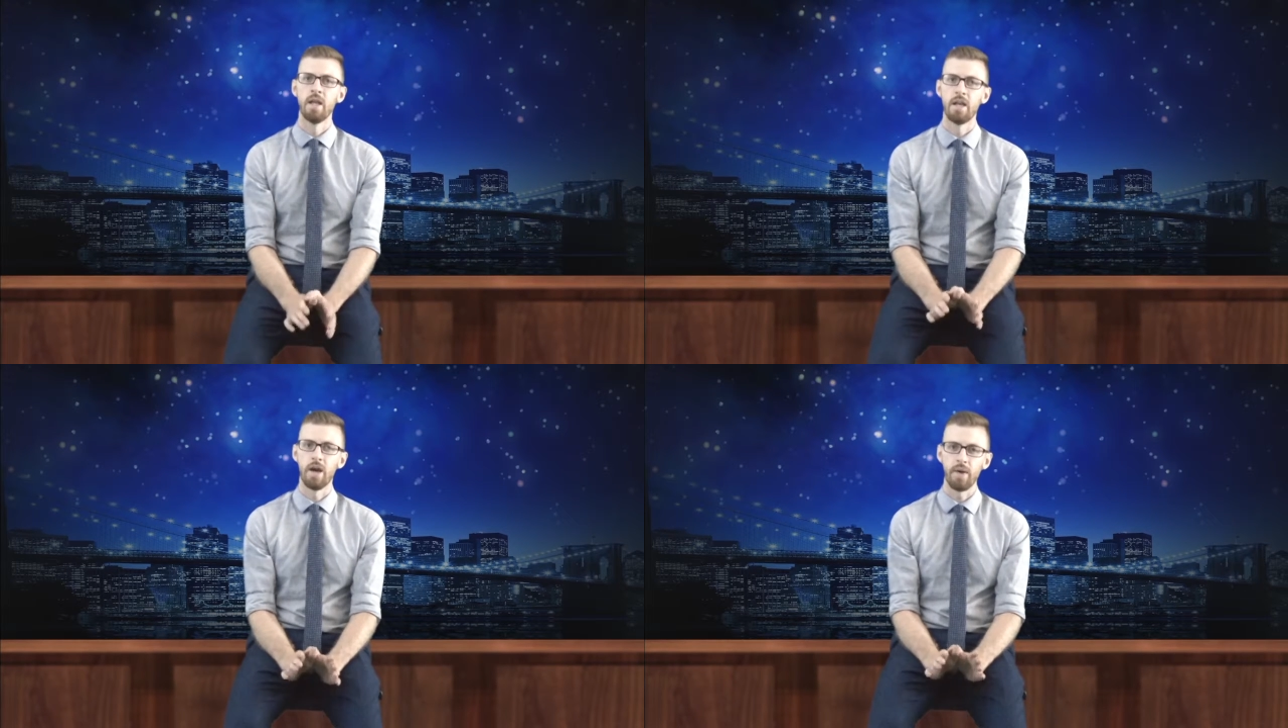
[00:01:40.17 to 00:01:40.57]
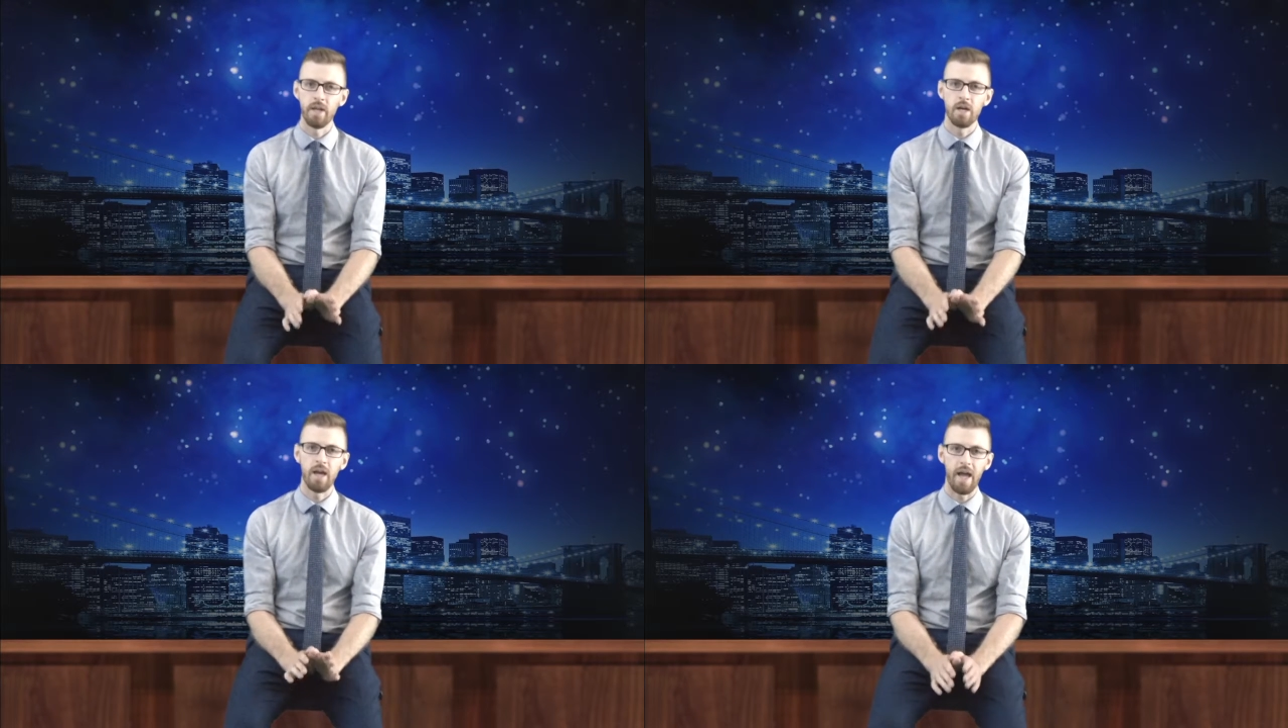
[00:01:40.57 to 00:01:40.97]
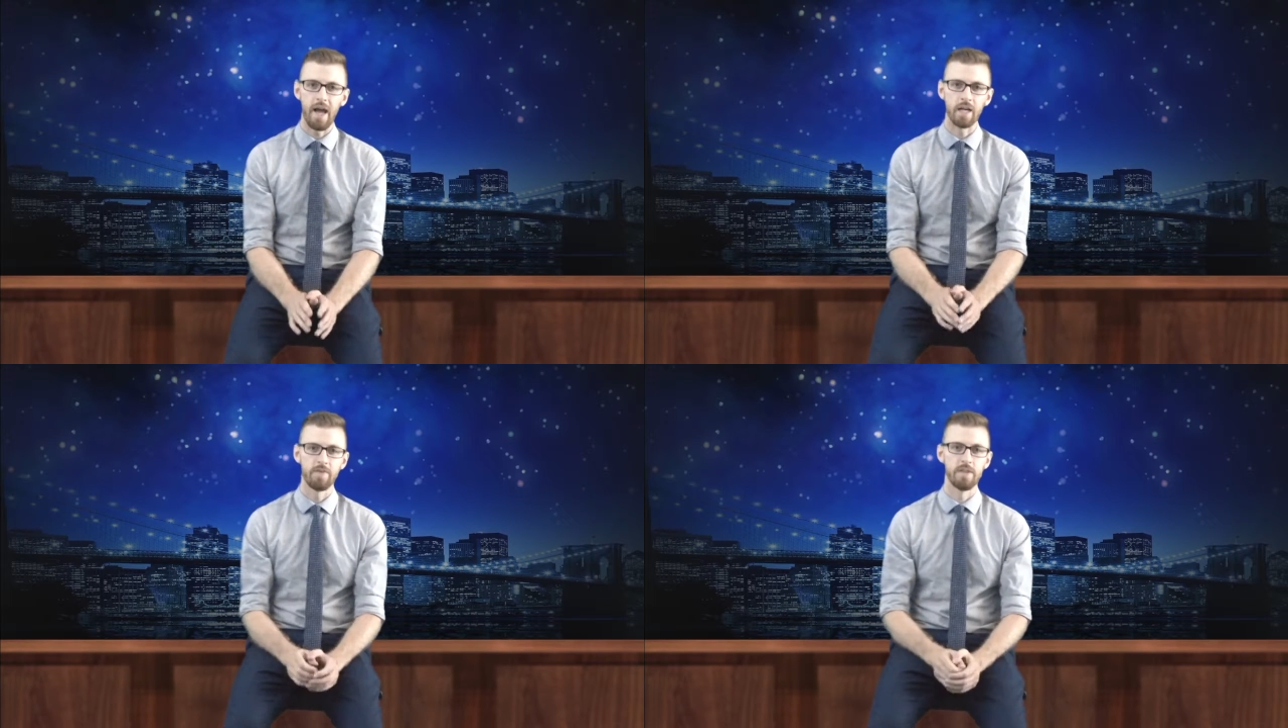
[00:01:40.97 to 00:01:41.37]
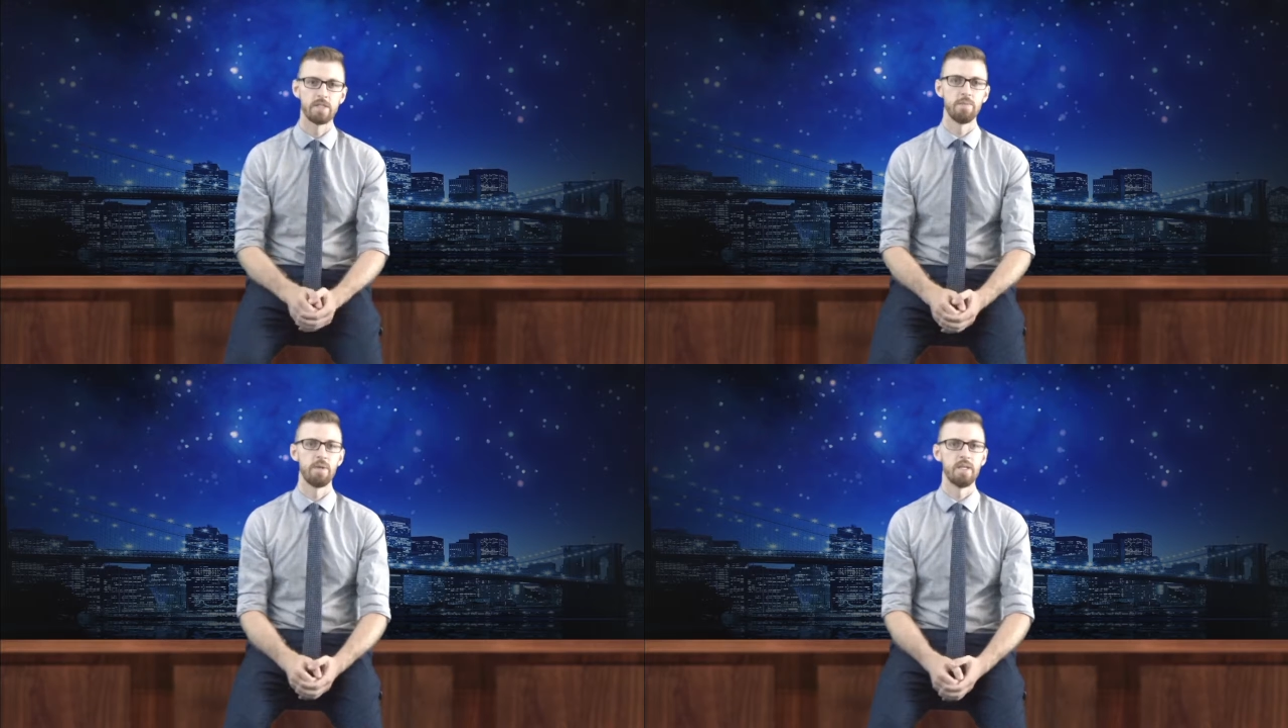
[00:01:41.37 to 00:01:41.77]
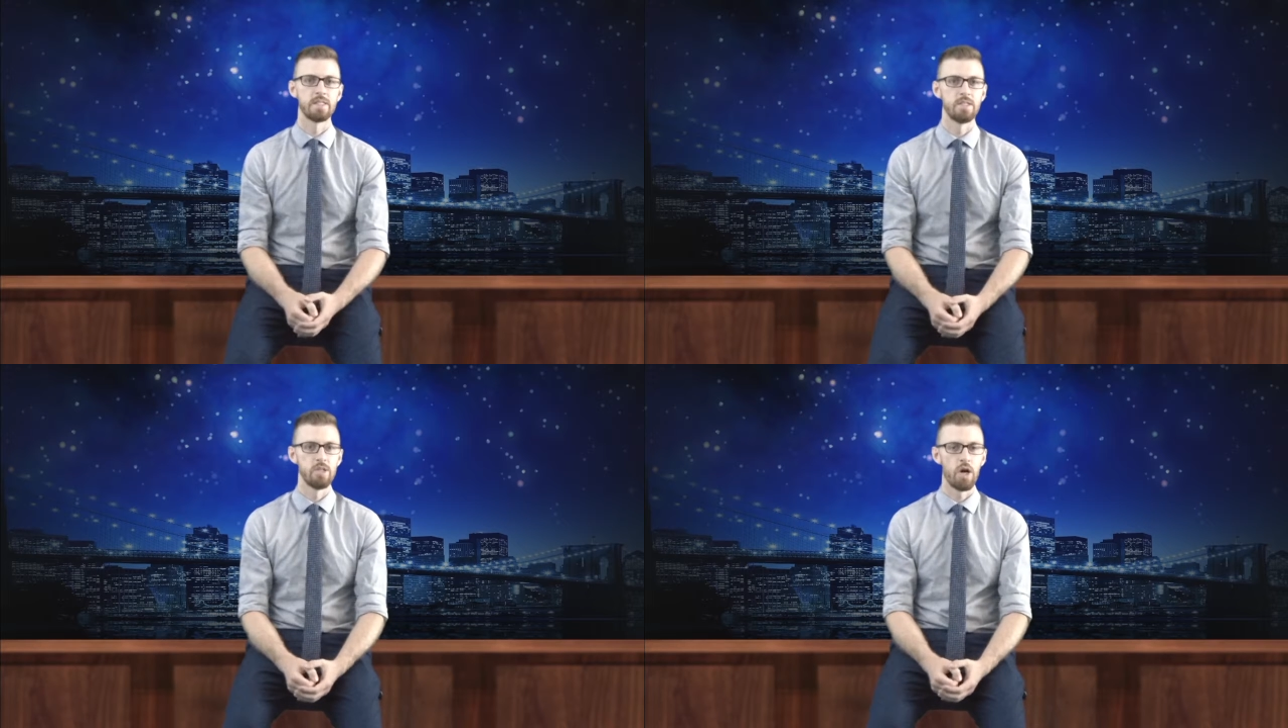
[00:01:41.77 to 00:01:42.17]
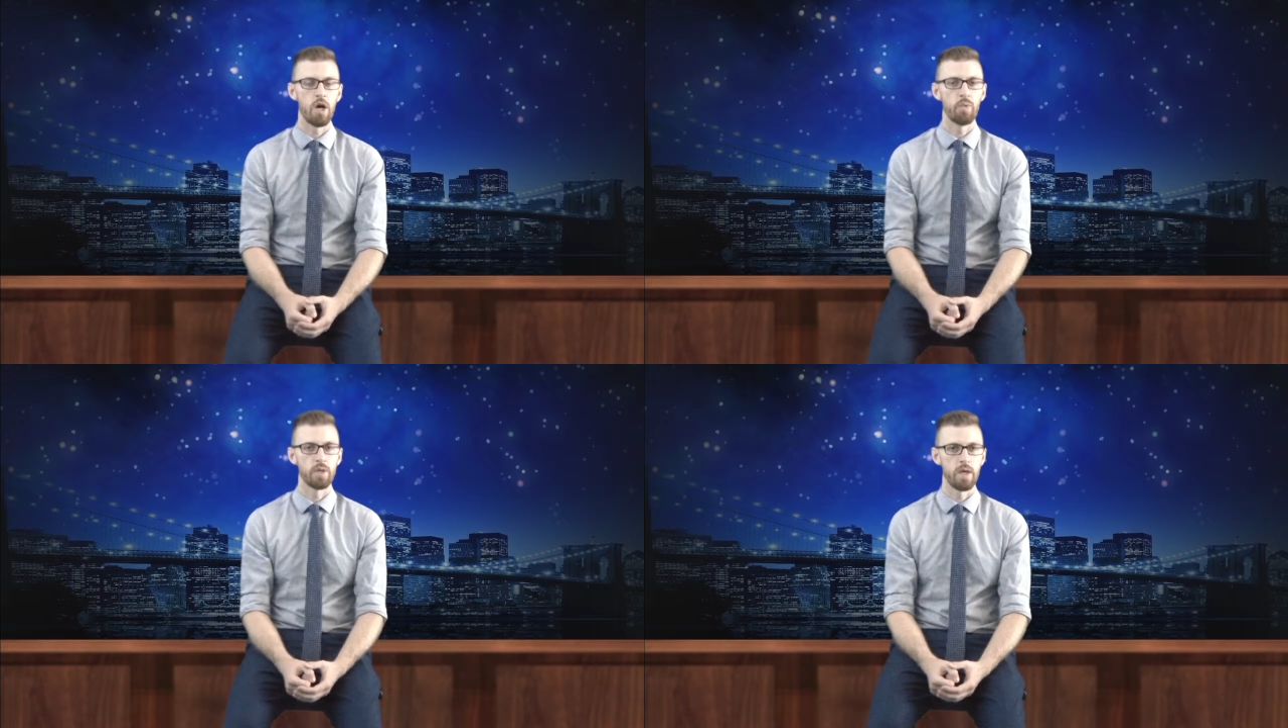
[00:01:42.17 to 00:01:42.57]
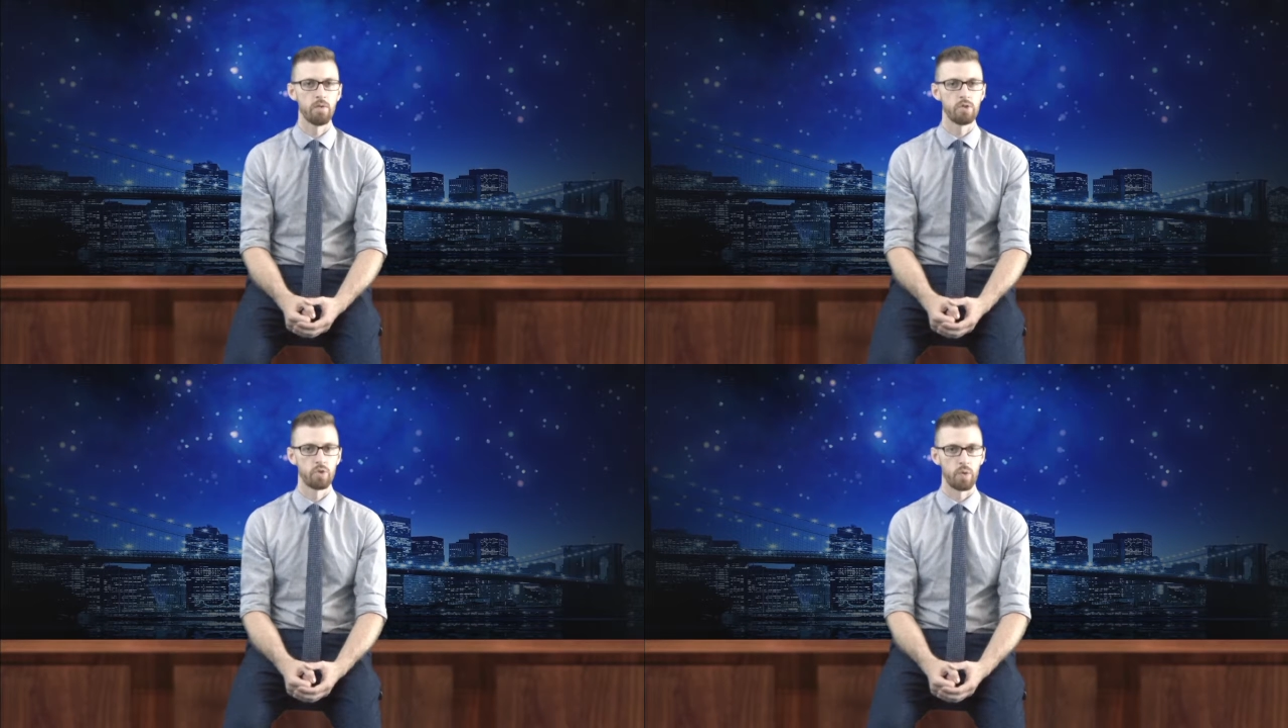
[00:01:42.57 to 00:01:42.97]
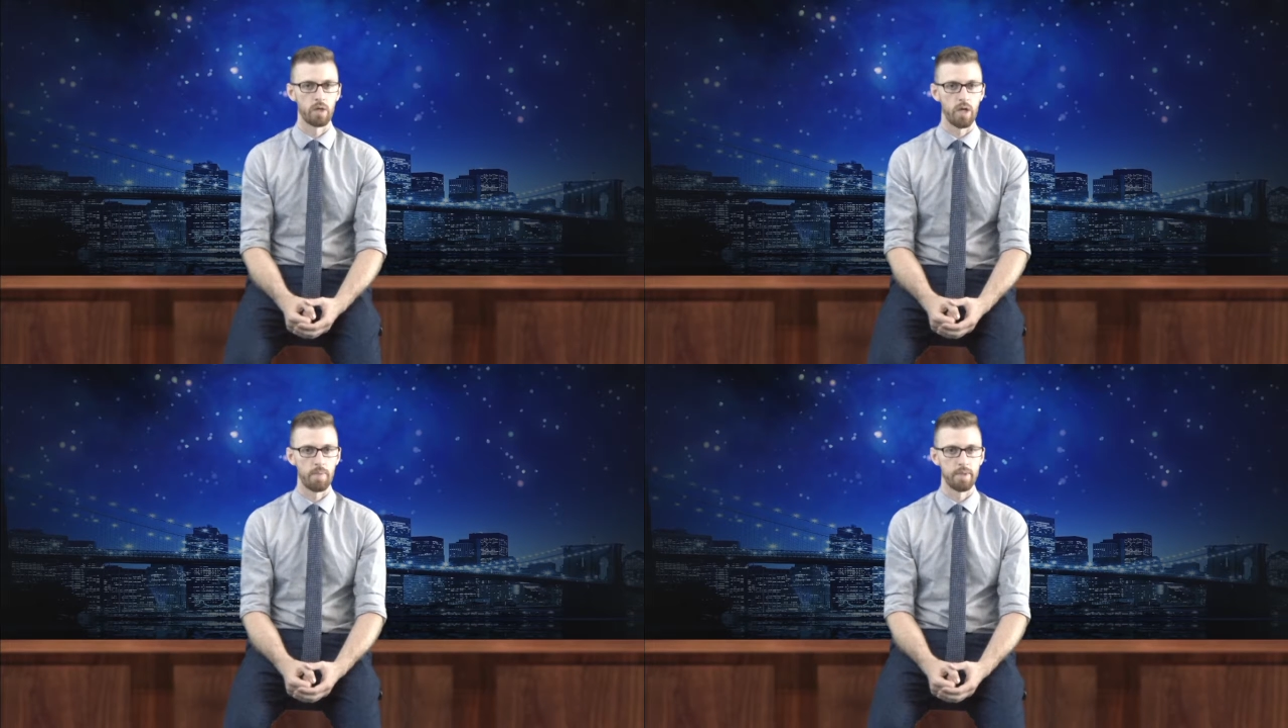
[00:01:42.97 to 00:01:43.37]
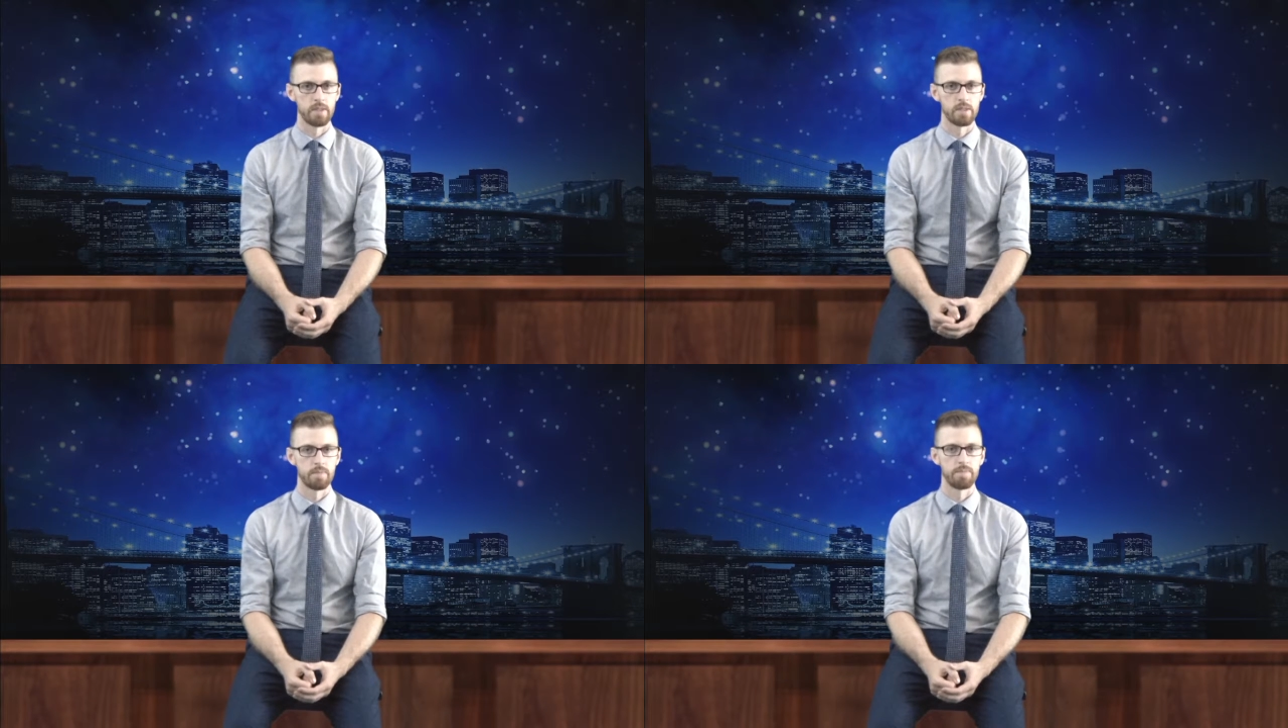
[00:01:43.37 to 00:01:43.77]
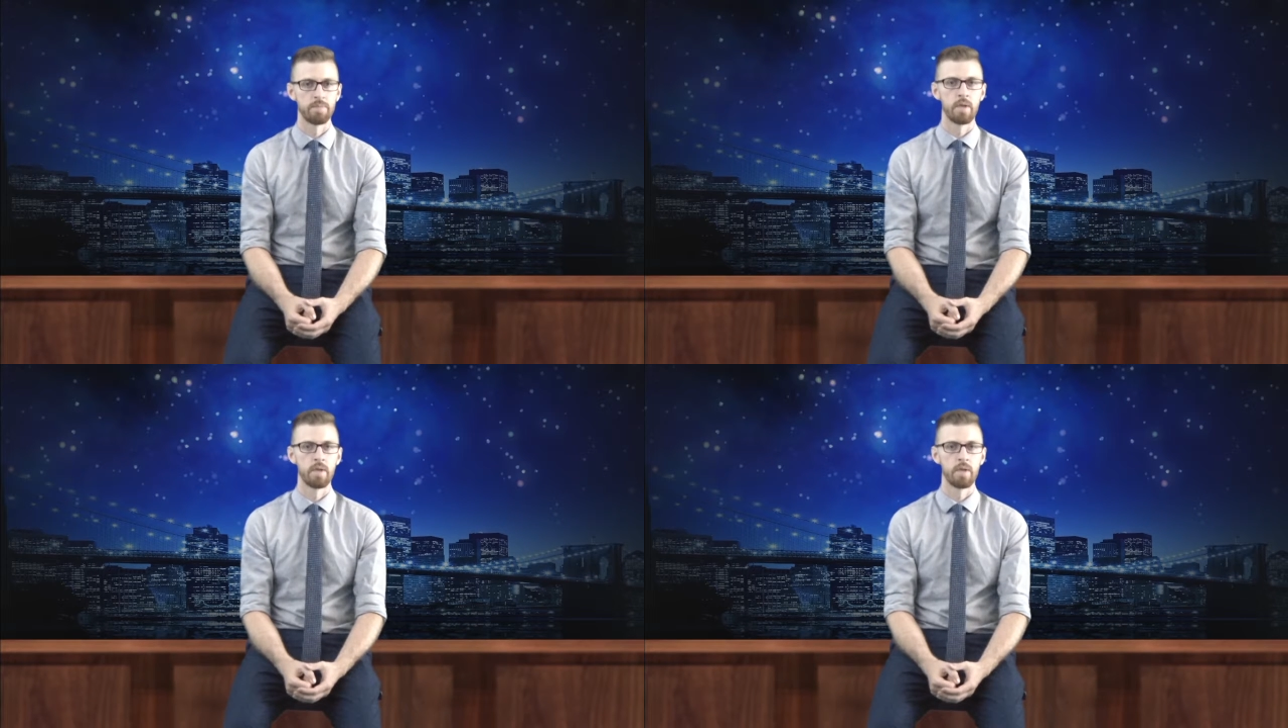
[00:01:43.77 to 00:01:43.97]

Now, internet activism is not without shortcomings.